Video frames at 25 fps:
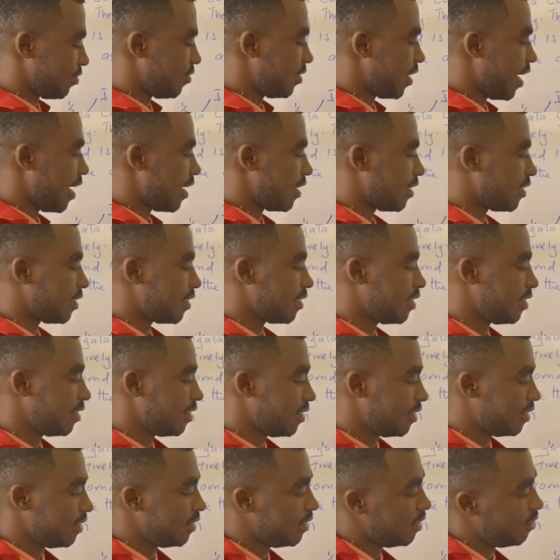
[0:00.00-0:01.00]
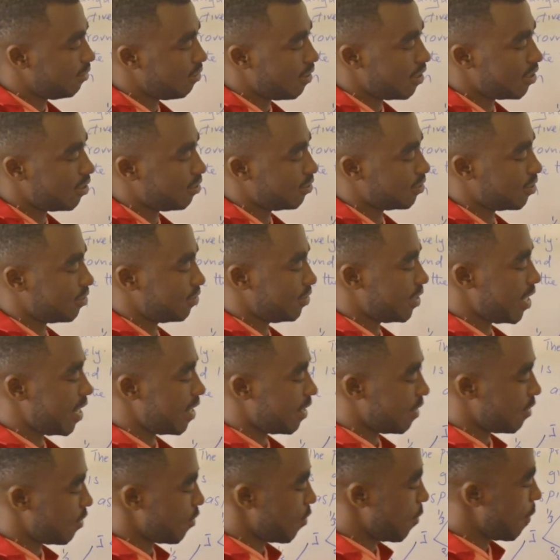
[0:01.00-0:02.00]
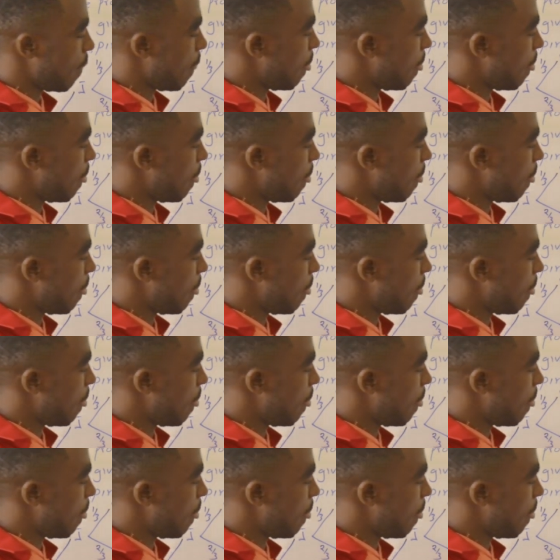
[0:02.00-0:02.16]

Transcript: of nine one out of nine